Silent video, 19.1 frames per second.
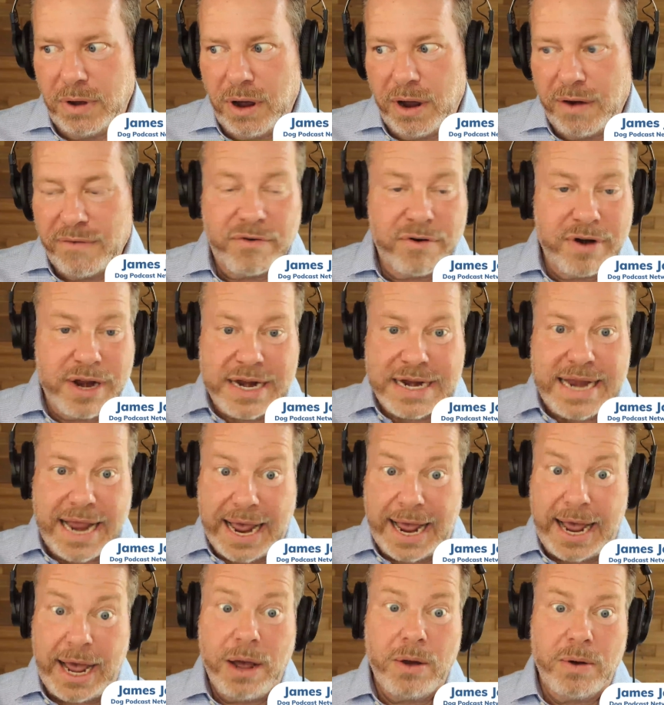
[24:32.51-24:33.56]
offering
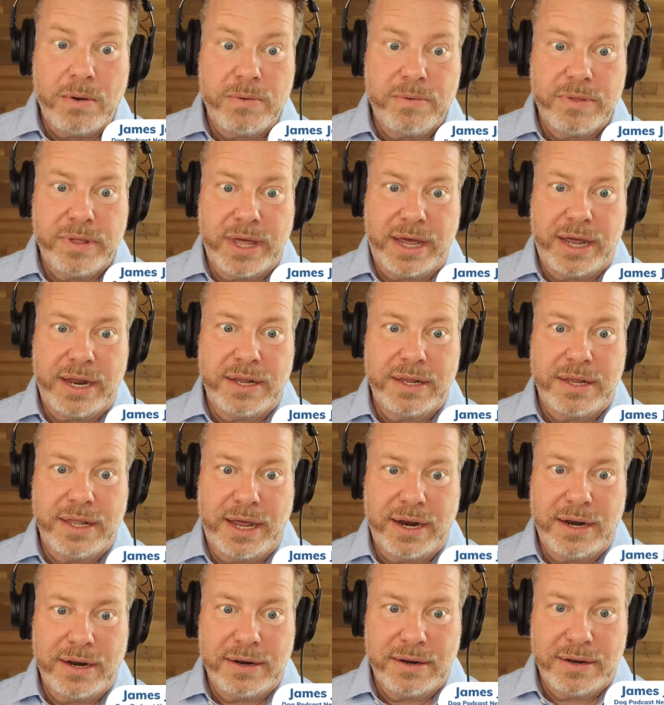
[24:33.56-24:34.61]
now that
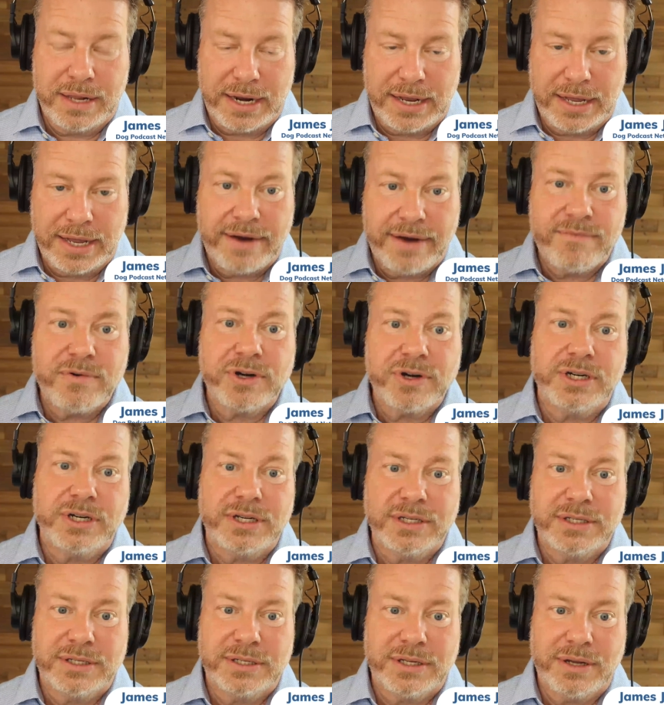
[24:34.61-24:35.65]

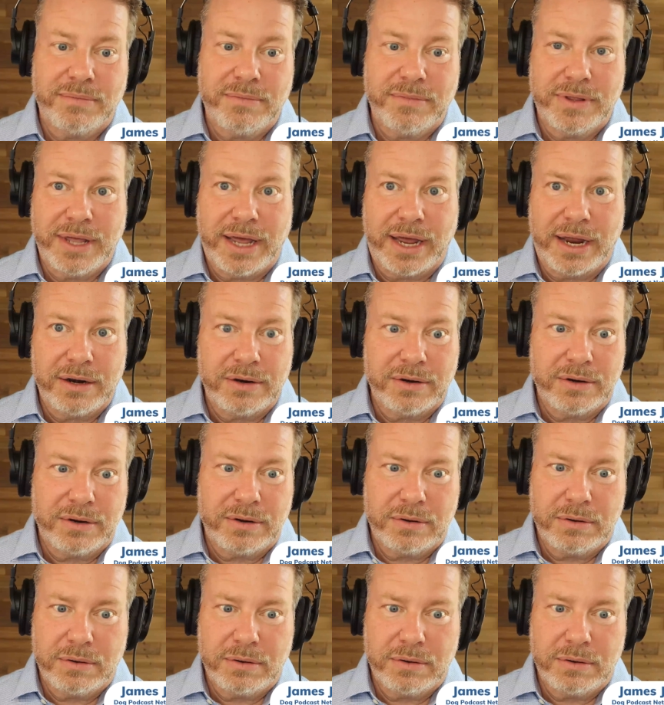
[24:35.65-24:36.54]
leverages some of that